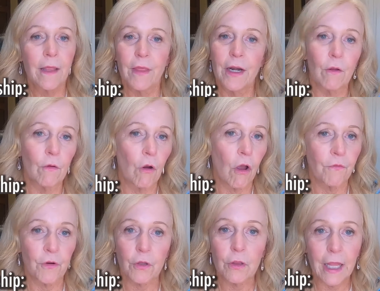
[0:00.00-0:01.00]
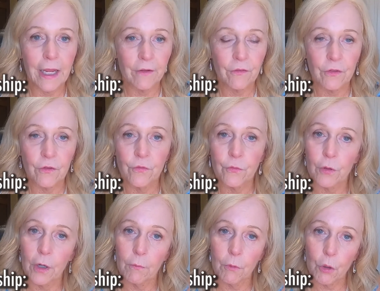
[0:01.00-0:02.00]
They don't offer classes
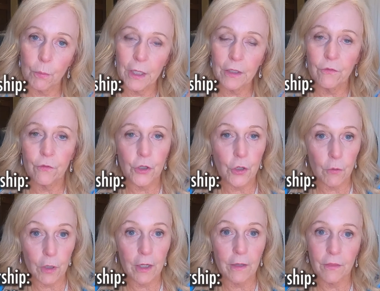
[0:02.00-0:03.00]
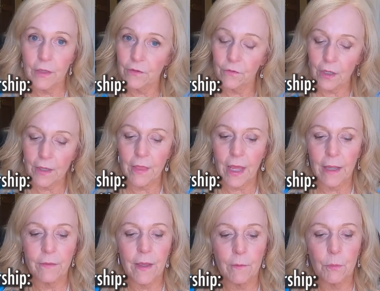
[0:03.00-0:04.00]
for aerobics or yoga, things like
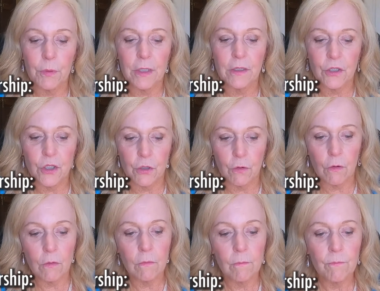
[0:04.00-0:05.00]
that. That would be additional.